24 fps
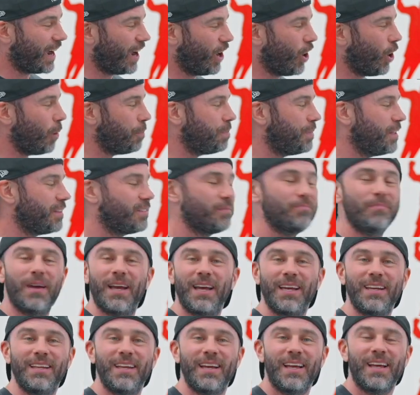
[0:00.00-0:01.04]
I hope this
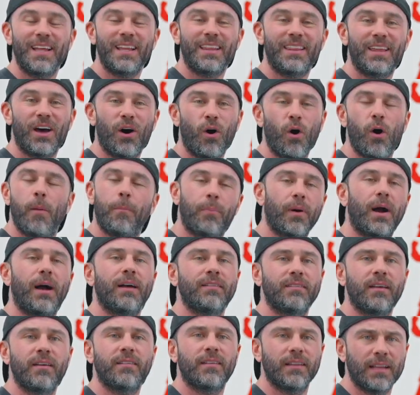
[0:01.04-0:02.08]
made the whole
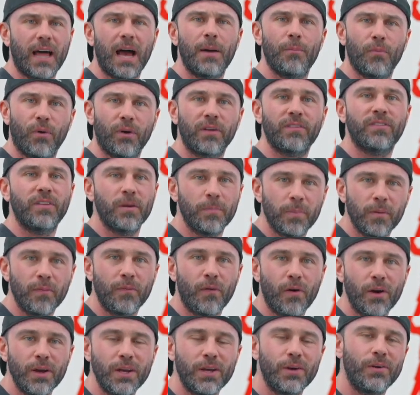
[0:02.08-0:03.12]
process a lot more simple
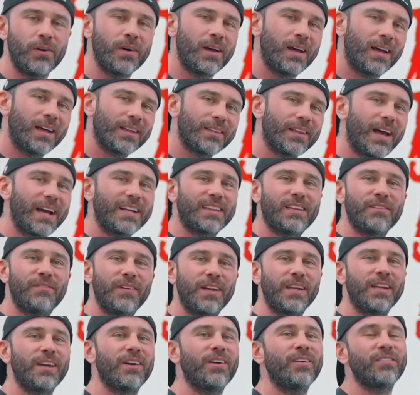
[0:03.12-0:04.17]
for you. like the
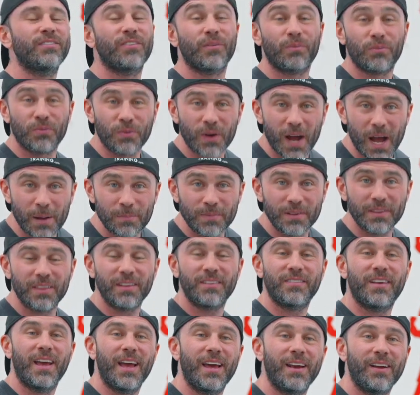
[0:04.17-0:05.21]
video, subscribe to the
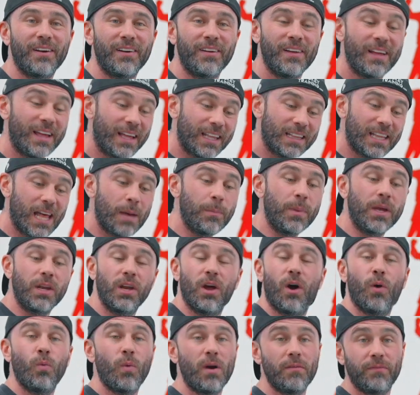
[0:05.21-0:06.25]
channel. Let me
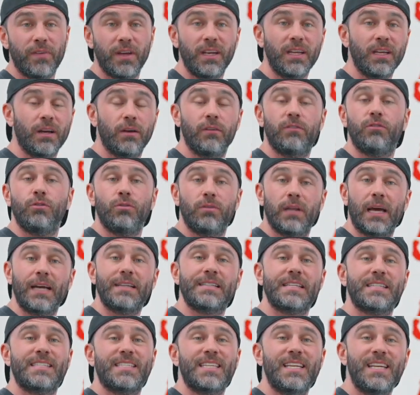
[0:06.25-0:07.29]
know what videos you'd like
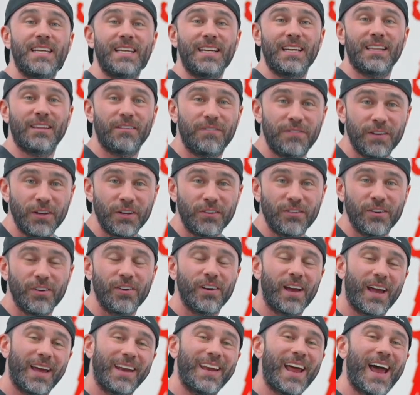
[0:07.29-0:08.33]
to see in the future.
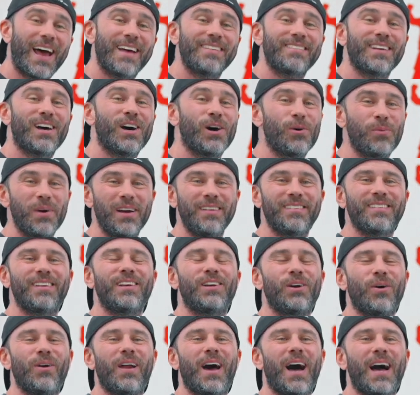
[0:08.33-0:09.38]
And as always,
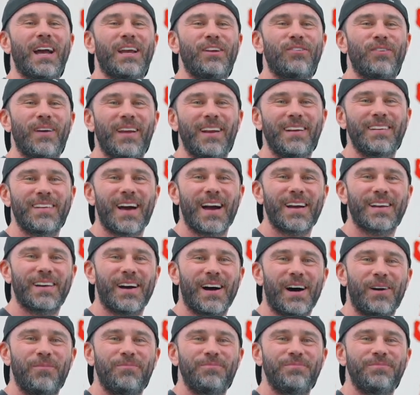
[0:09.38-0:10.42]
go to
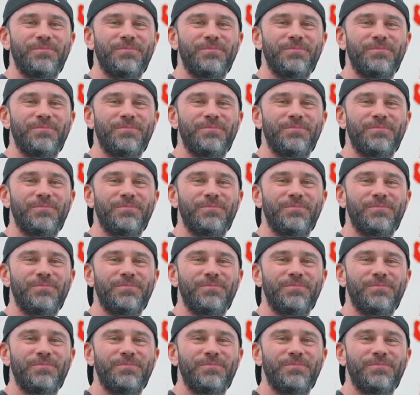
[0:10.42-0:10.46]
hockeytraining.com.